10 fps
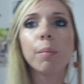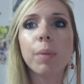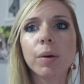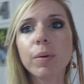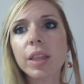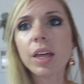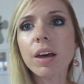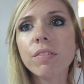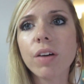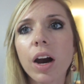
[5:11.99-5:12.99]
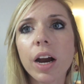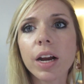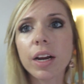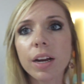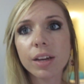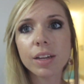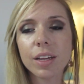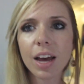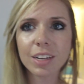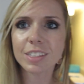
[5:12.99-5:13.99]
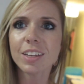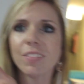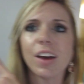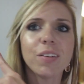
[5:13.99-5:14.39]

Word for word: But we love our I just love that